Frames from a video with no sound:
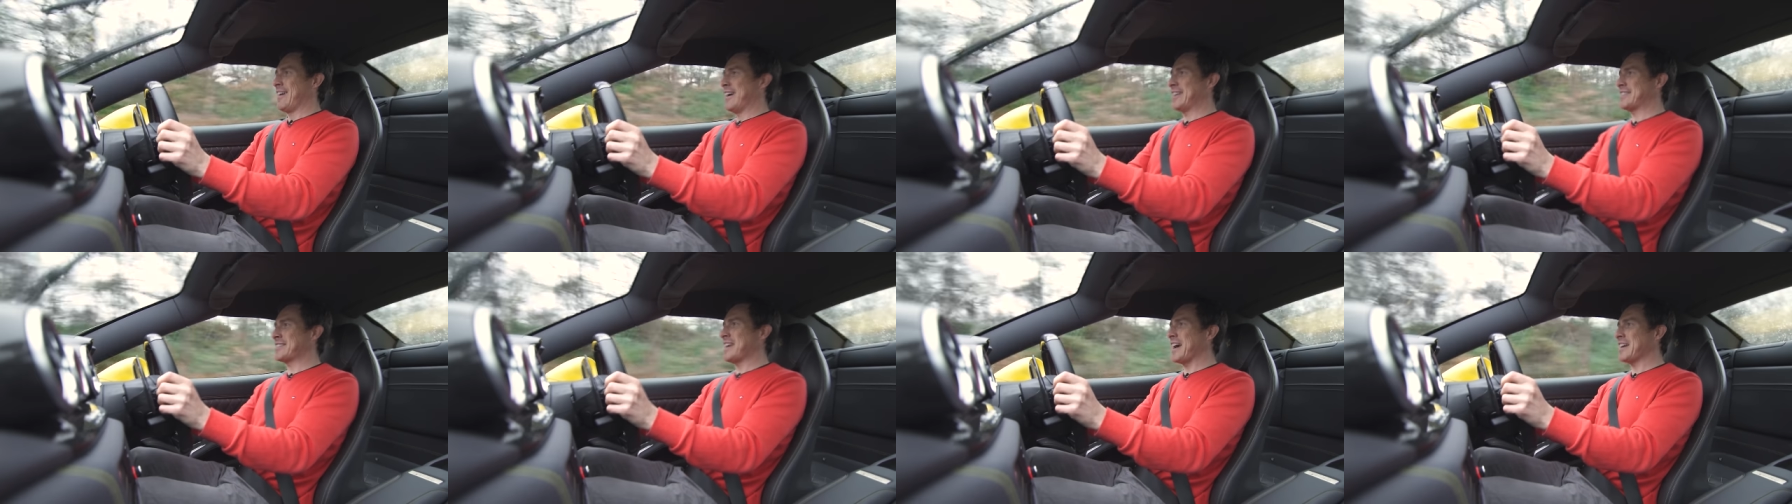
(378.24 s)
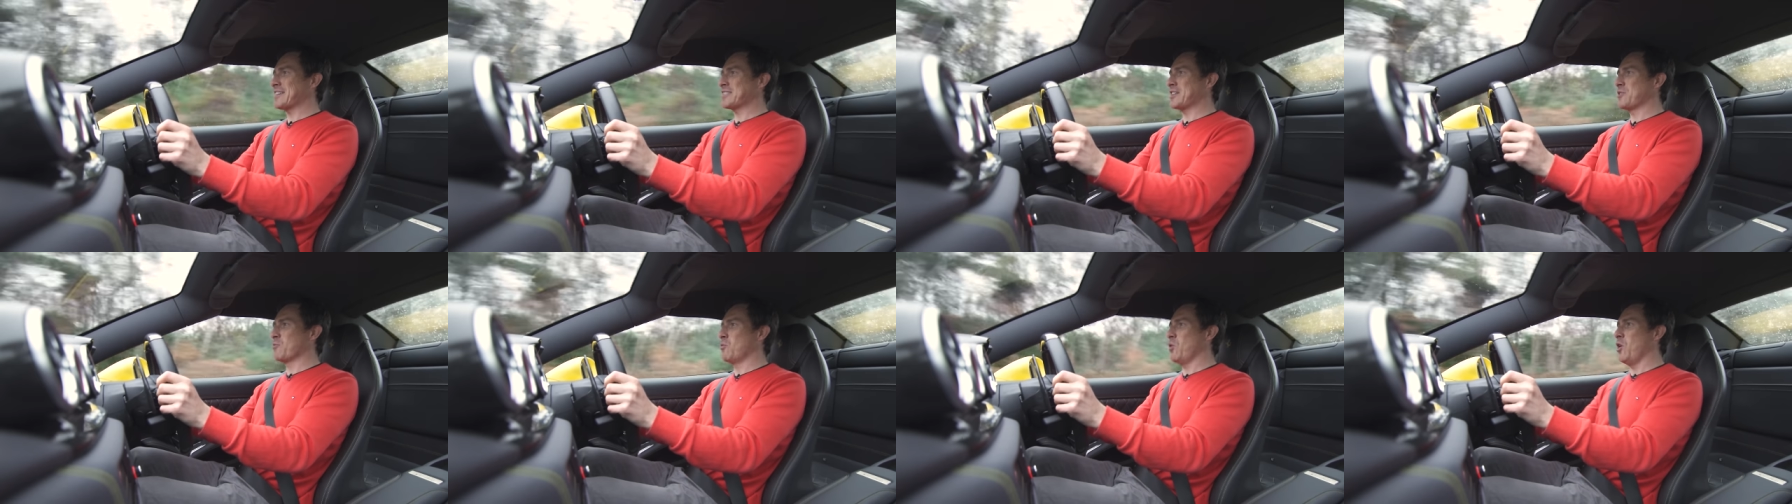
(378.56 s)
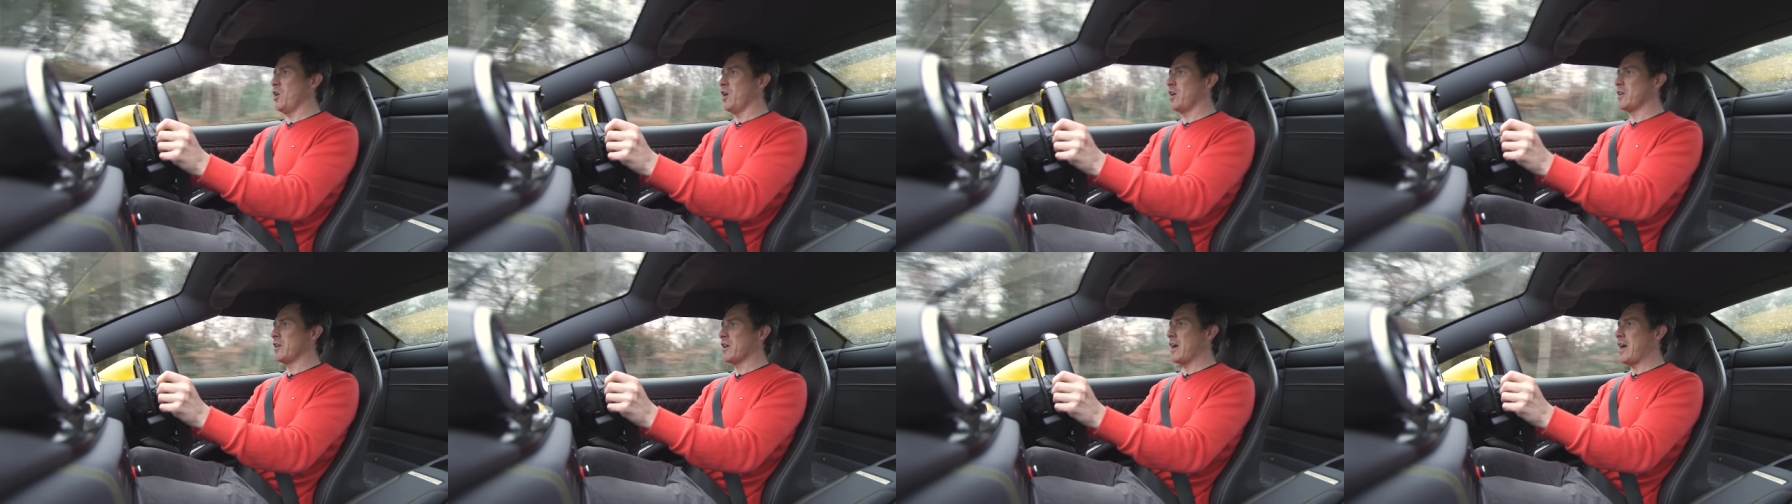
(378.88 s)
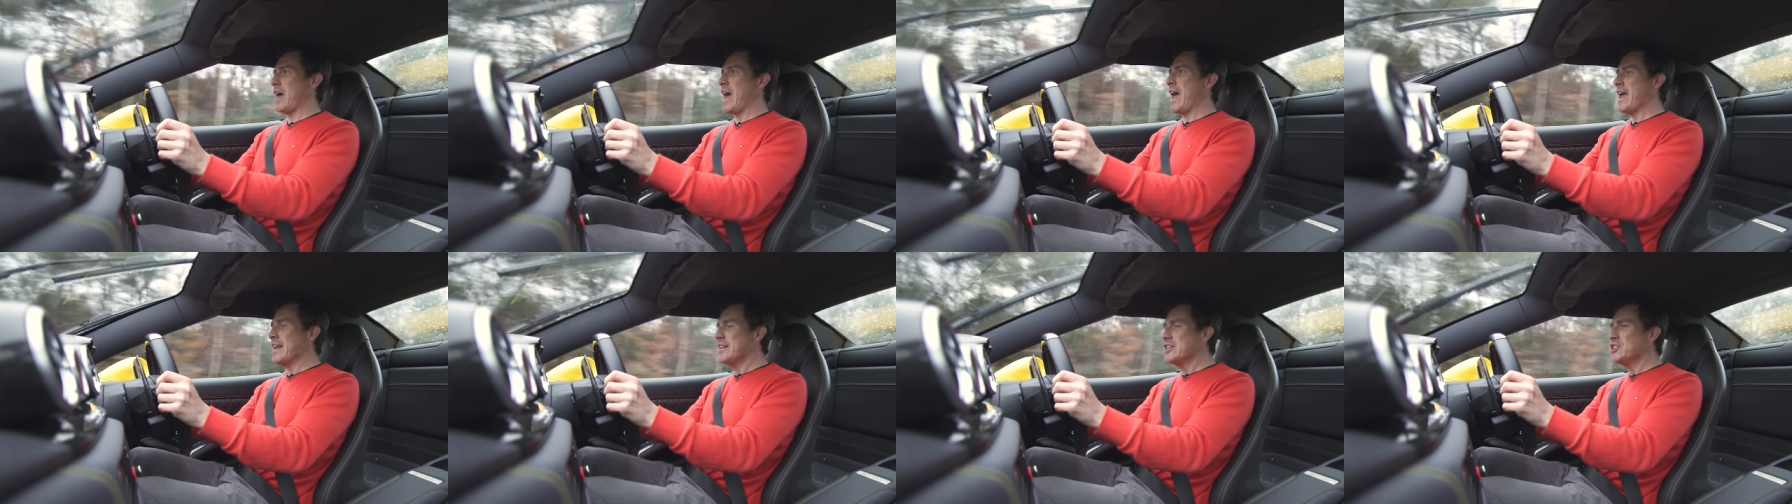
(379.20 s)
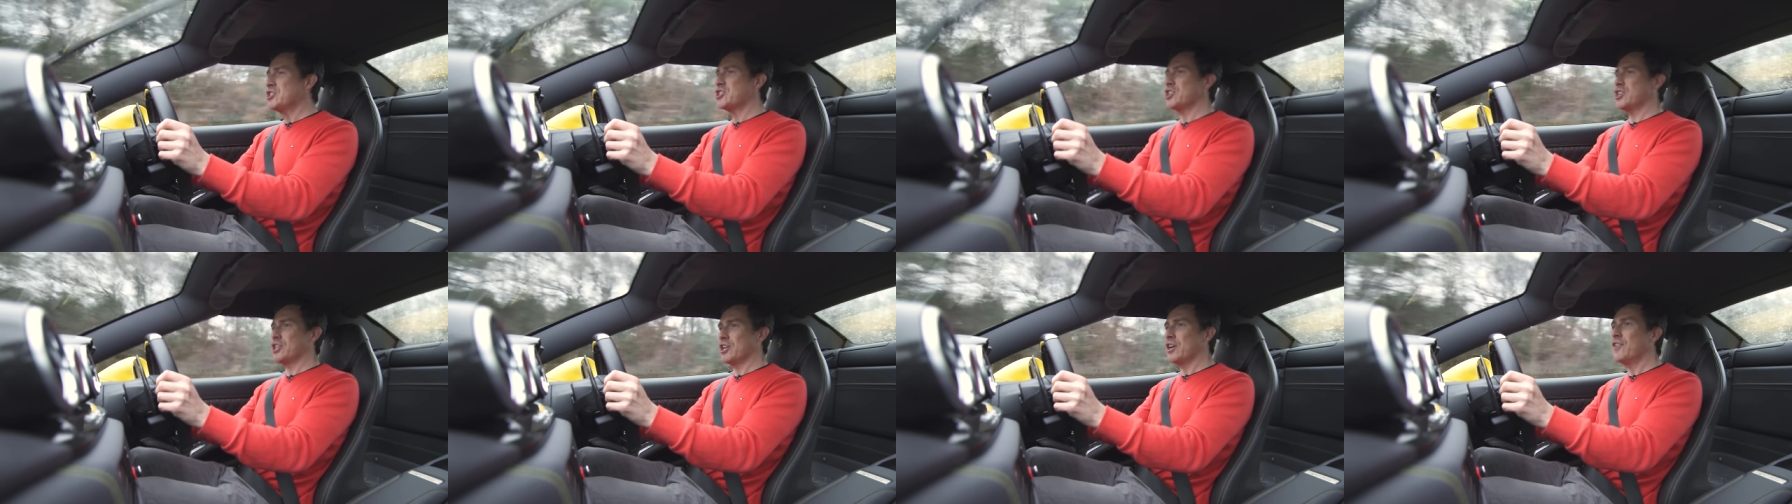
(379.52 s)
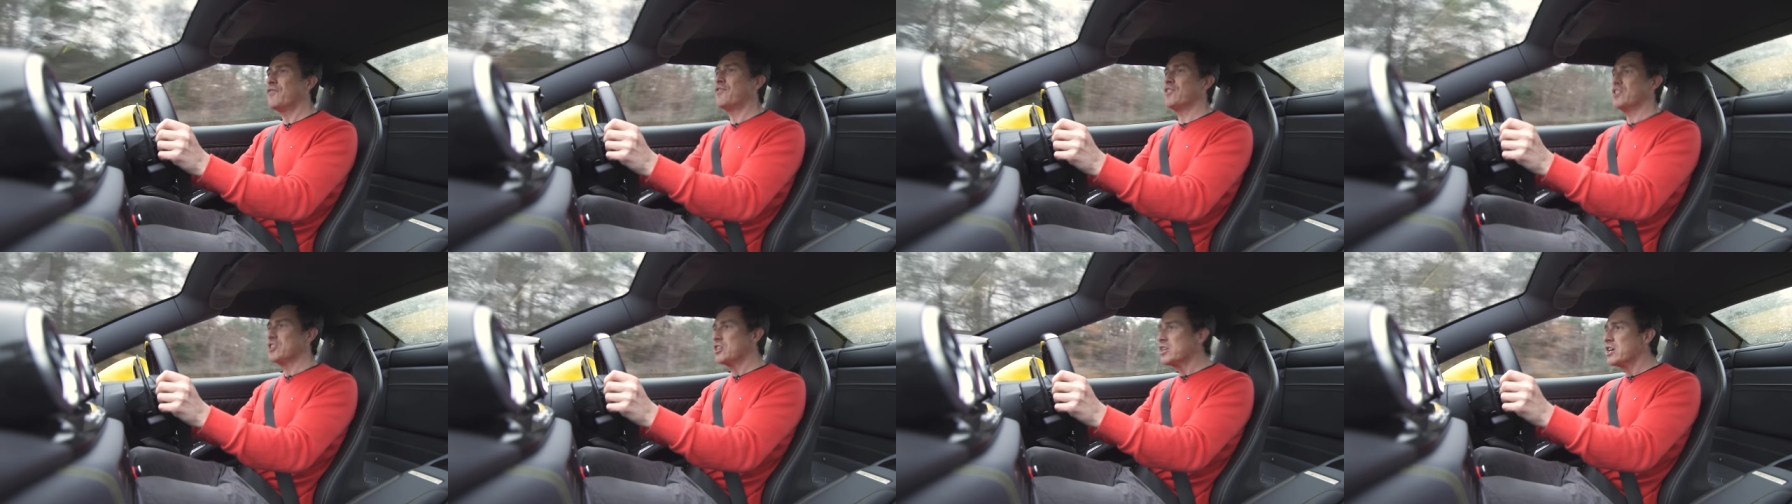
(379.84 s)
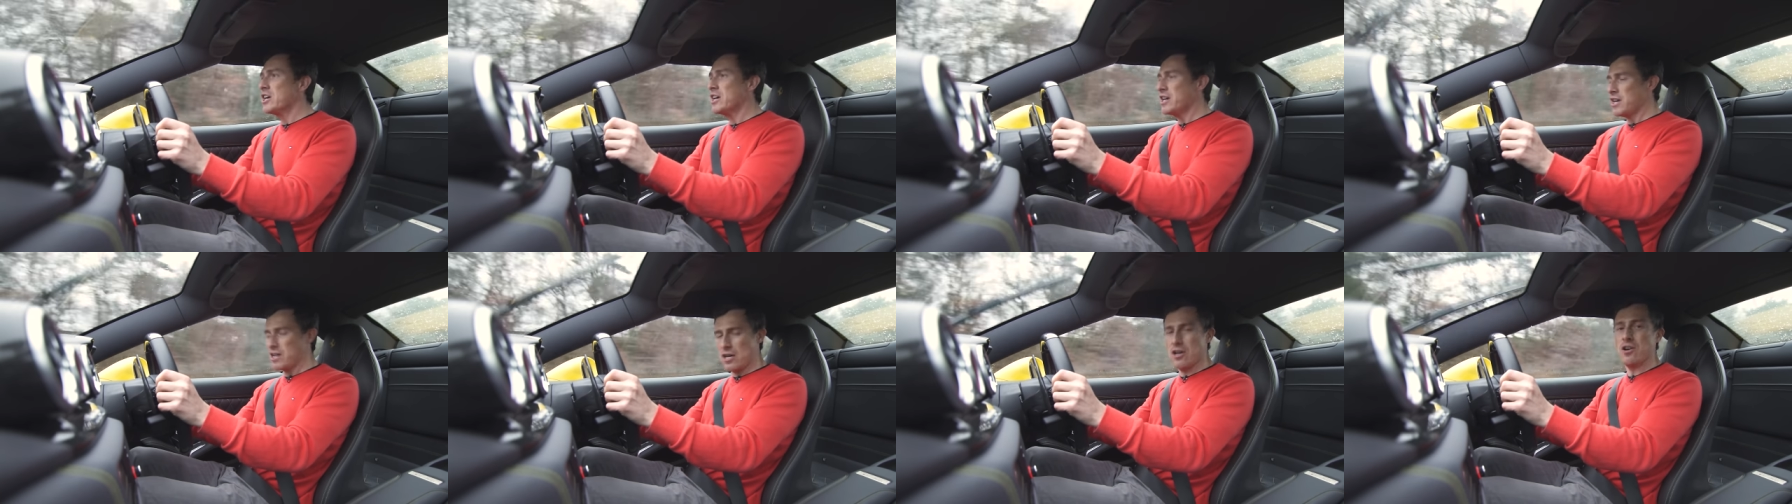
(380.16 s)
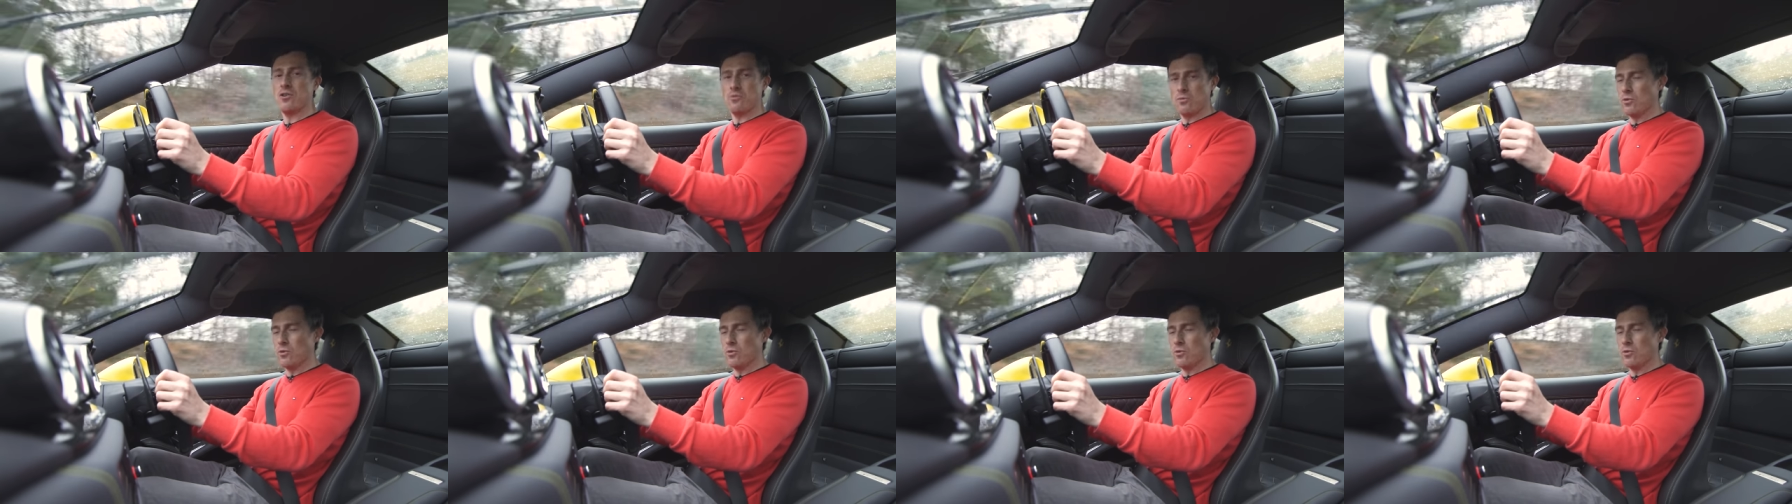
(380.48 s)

It's actually won Engine of the Year